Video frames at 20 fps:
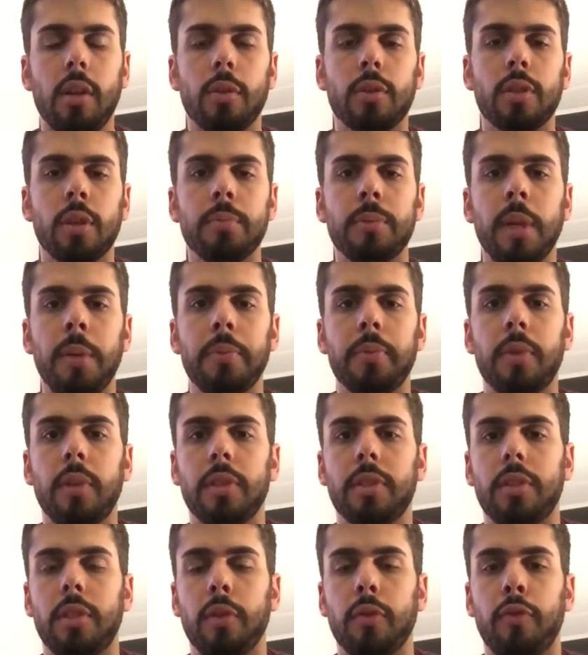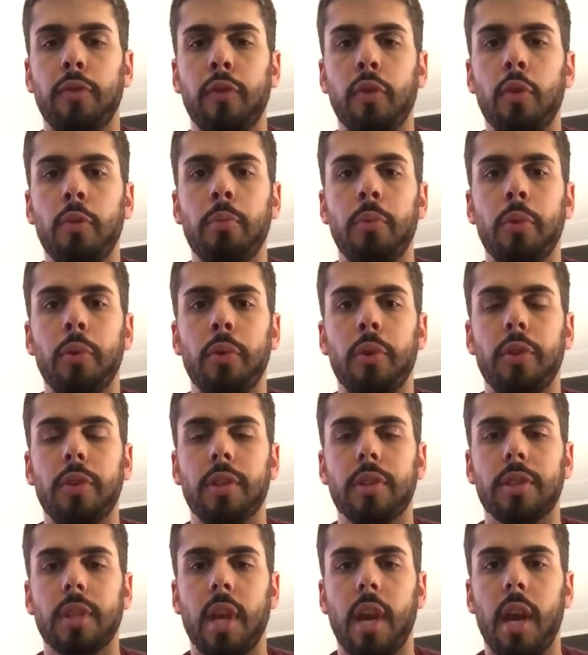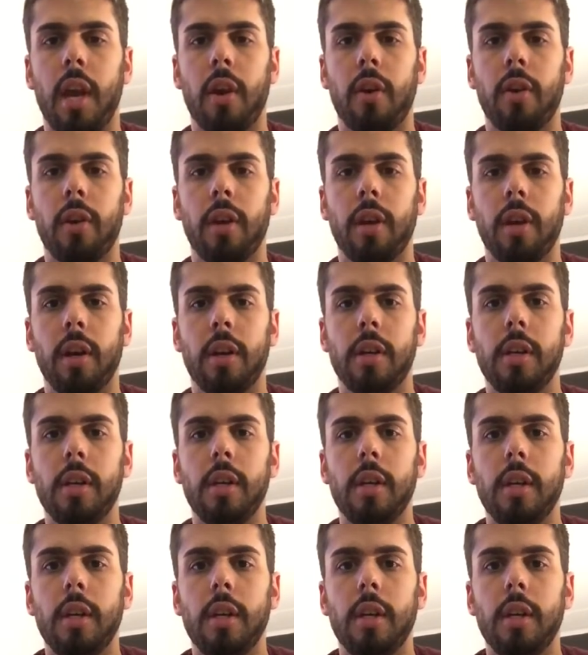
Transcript: sometimes when I see a full moon in this area,